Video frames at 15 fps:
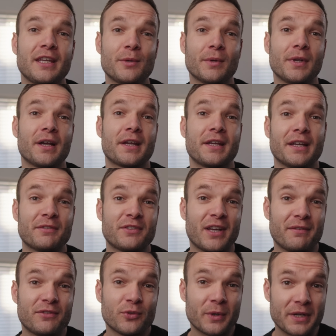you were lucky enough to
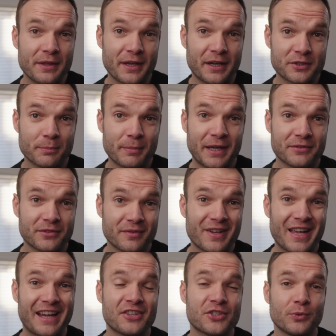have £20,000 of
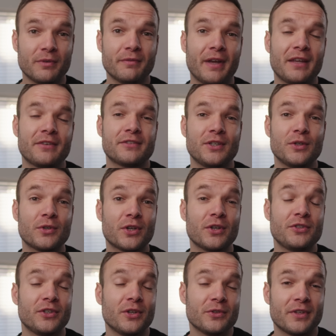cash to invest, you
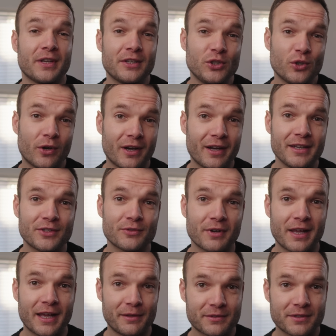could use it in your ISA
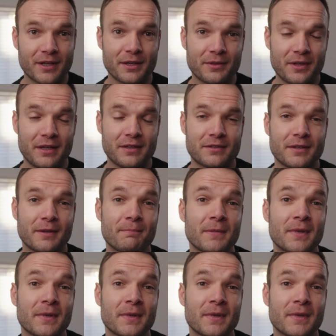accounts like this.